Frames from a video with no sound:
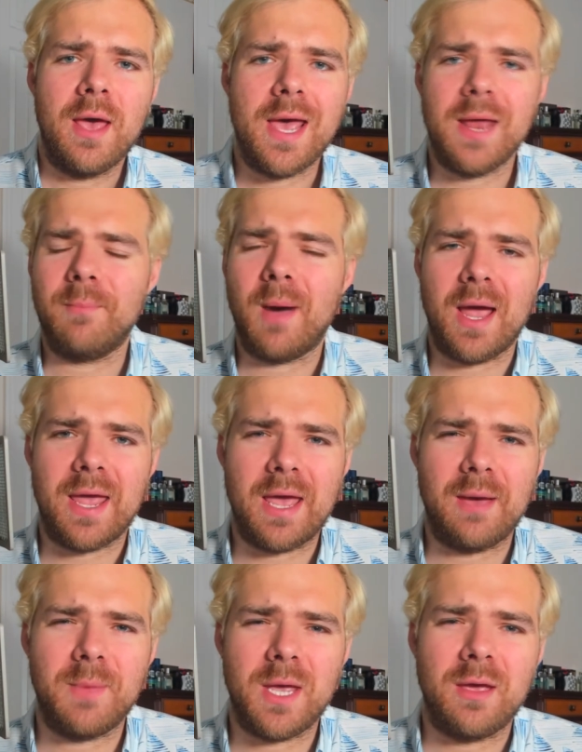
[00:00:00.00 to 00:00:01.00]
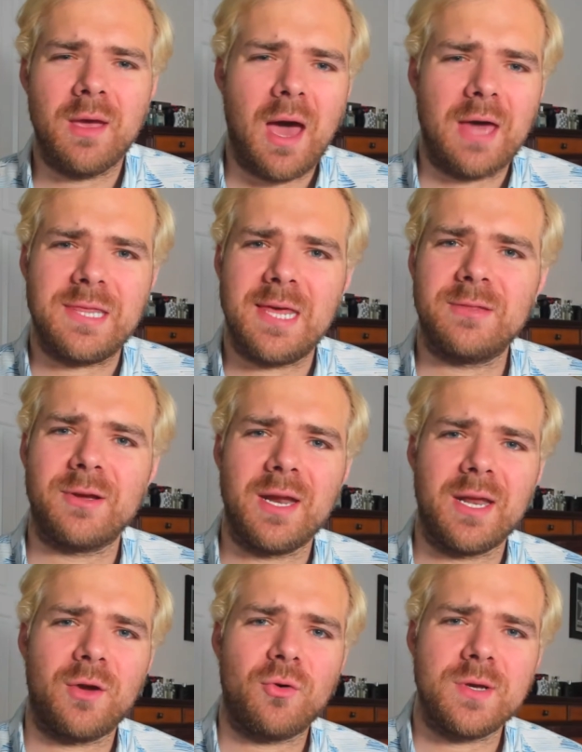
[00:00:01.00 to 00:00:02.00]
And Miami. I think they're
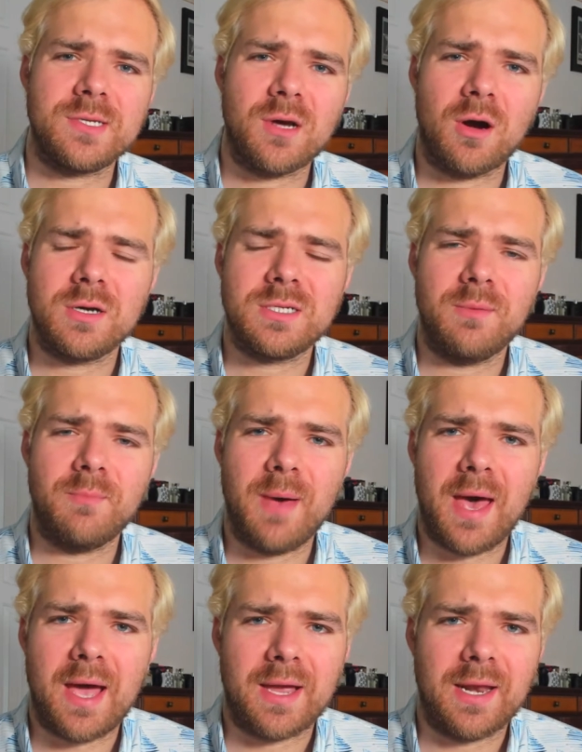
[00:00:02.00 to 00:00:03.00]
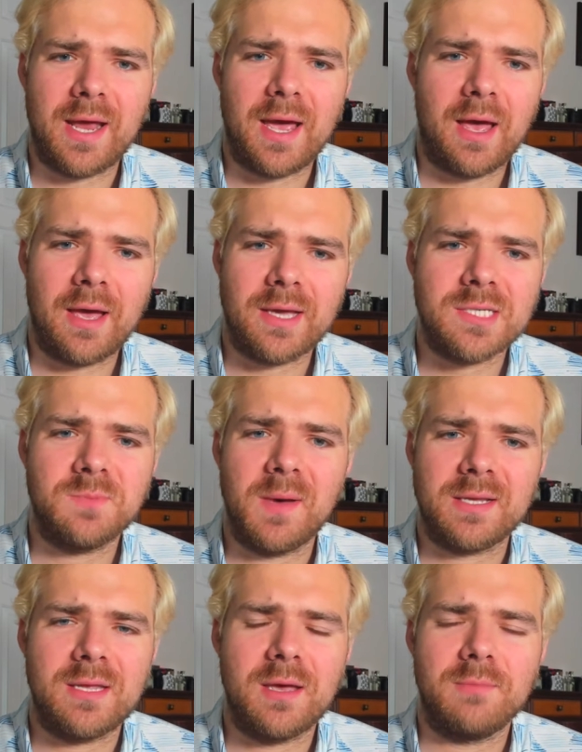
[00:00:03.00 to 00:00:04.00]
getting Chris Carson back, and I
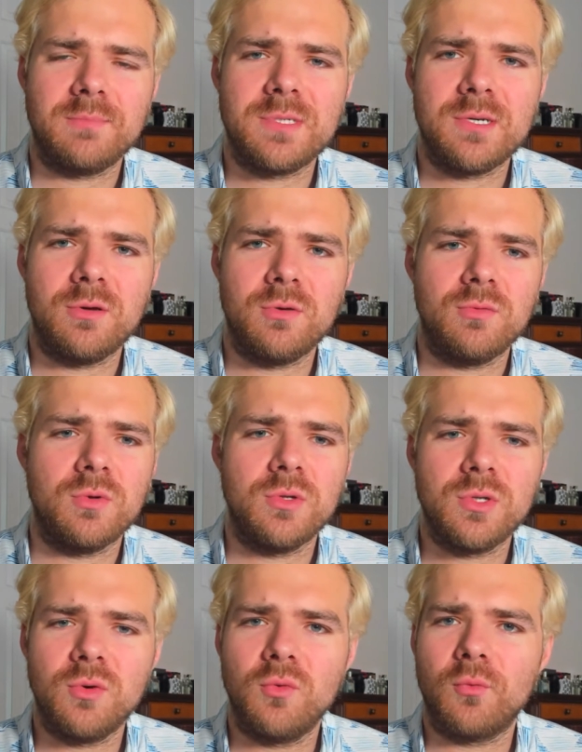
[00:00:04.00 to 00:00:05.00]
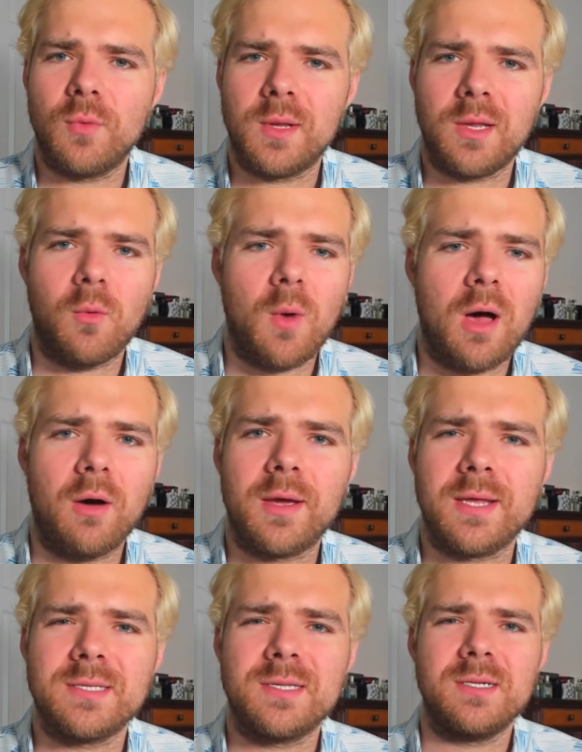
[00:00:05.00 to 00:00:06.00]
expect them to do really well
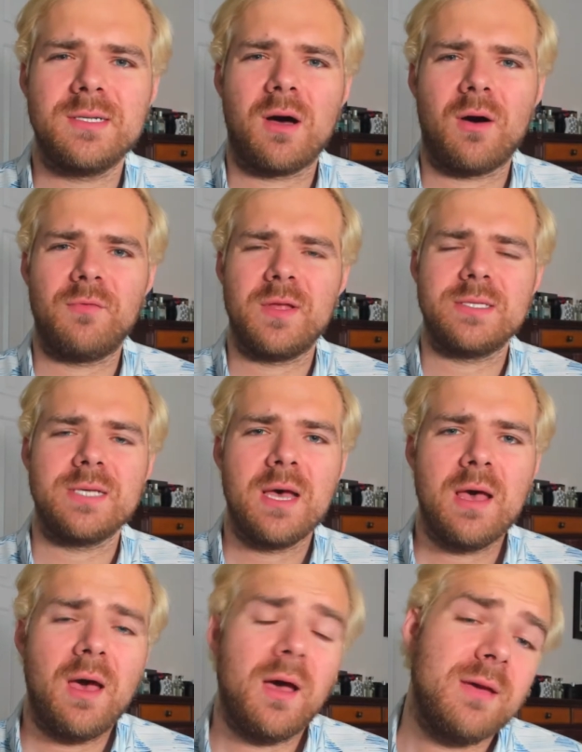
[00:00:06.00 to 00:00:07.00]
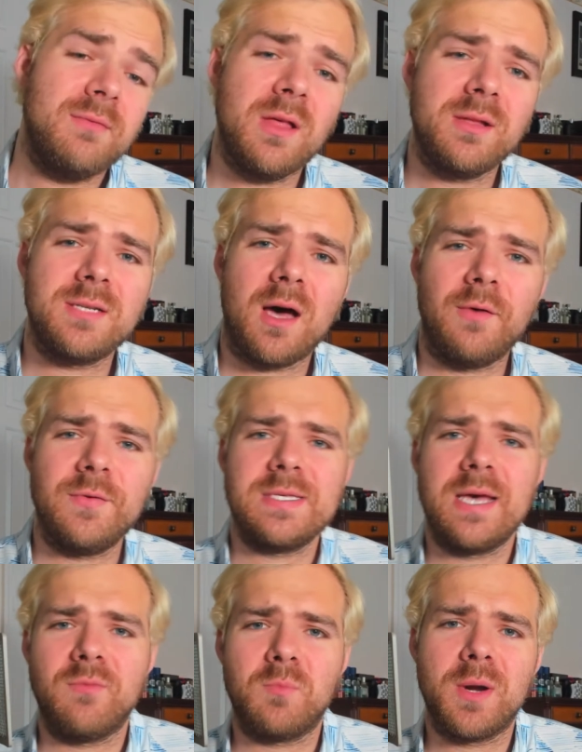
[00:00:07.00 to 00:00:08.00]
against the Dolphins. Even though the Dolphins
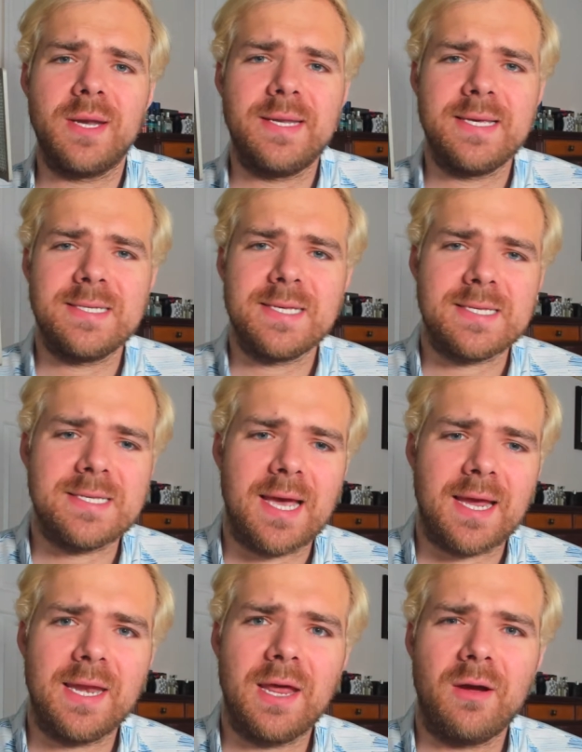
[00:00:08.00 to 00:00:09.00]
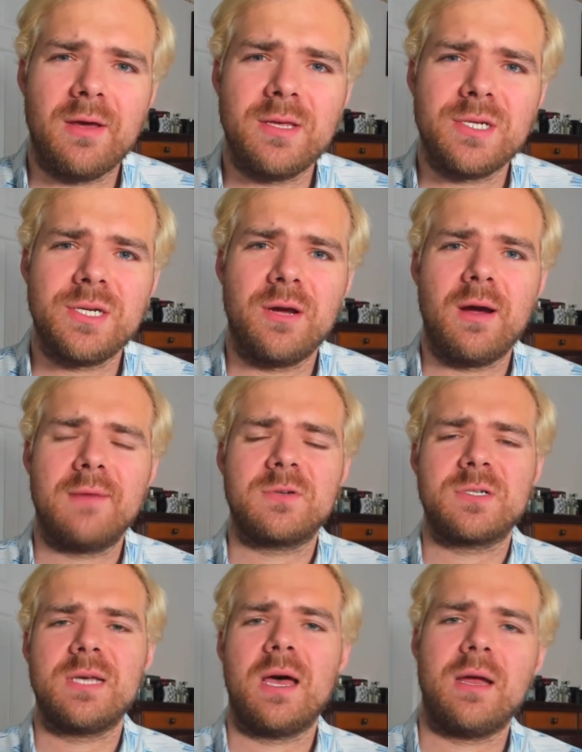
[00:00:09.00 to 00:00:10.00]
have a pretty decent secondary this year after
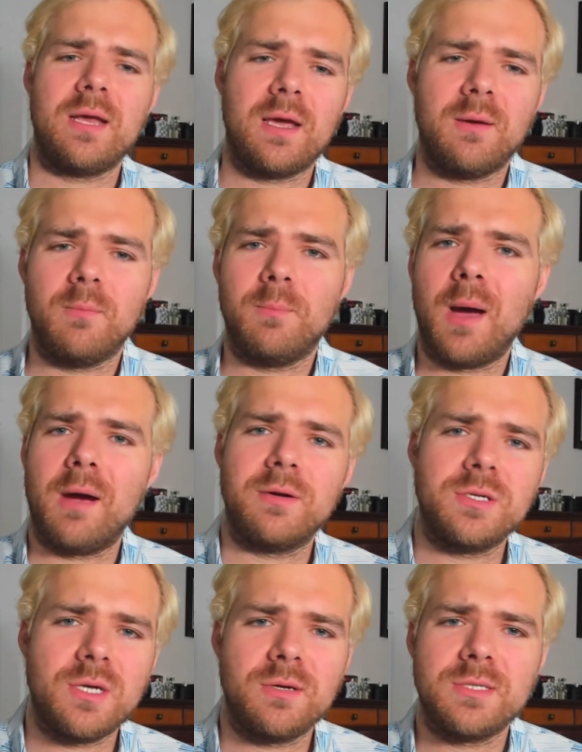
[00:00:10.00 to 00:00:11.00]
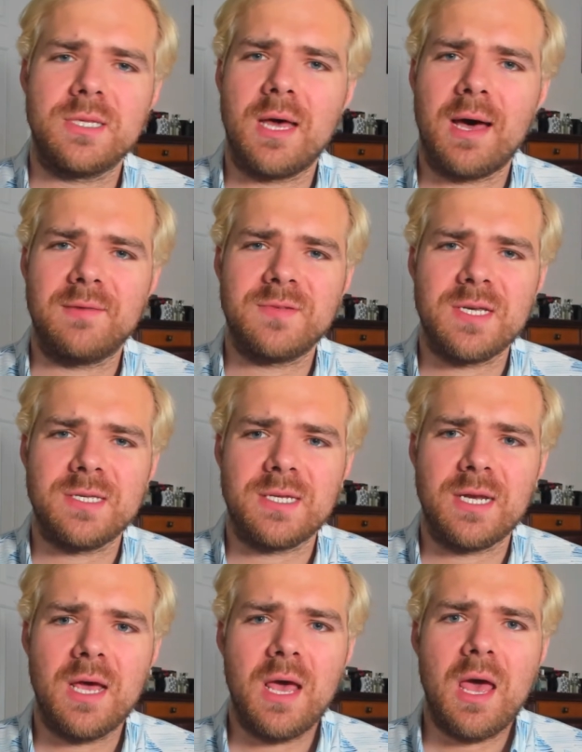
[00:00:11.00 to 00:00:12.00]
signing Byron Jones in the
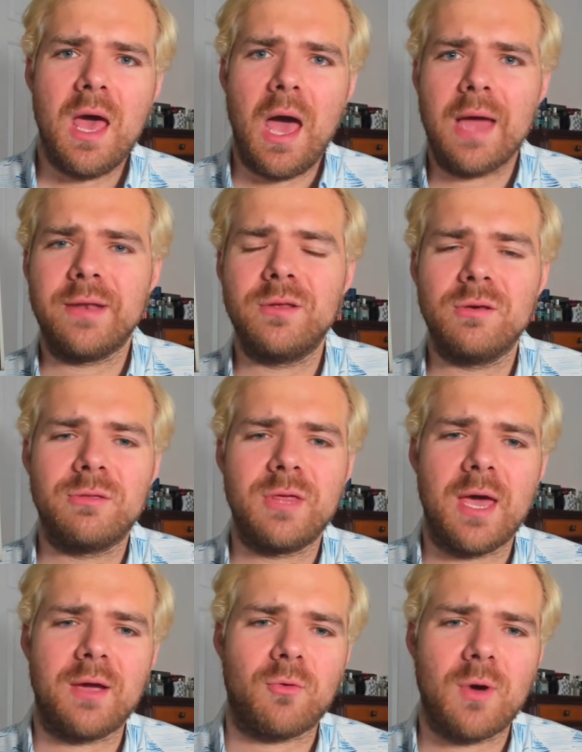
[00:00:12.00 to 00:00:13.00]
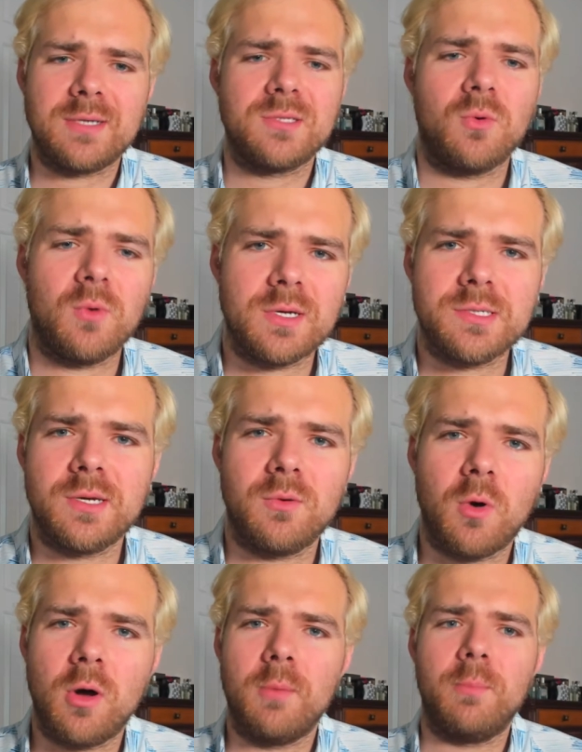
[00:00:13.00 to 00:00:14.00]
offseason, I do think Russell Wilson
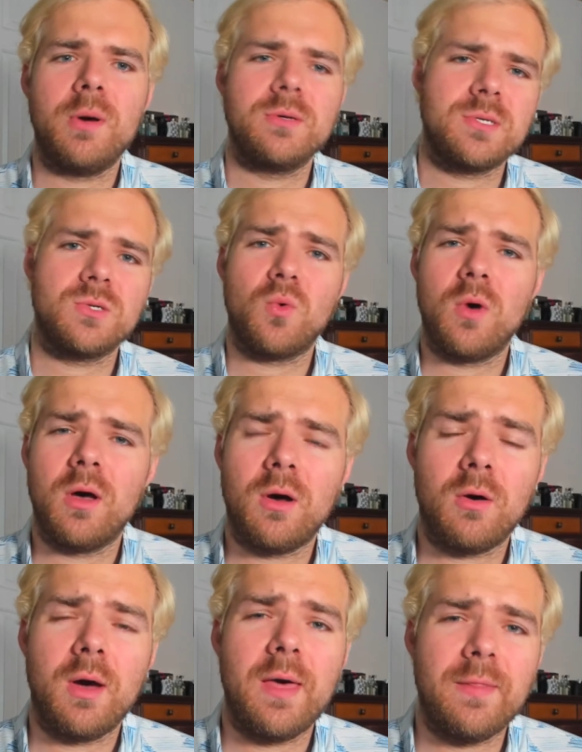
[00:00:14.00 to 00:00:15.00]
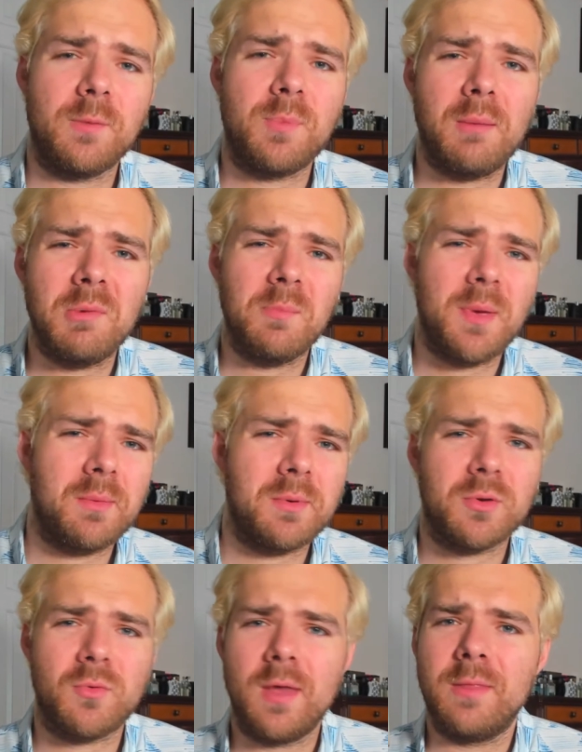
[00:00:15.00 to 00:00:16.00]
will impose his will, and they'll probably be able
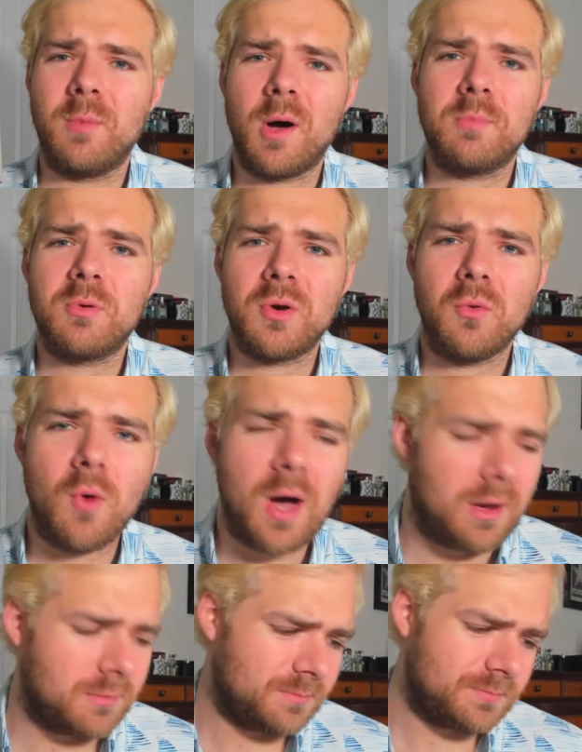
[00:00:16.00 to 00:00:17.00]
to run the ball pretty well.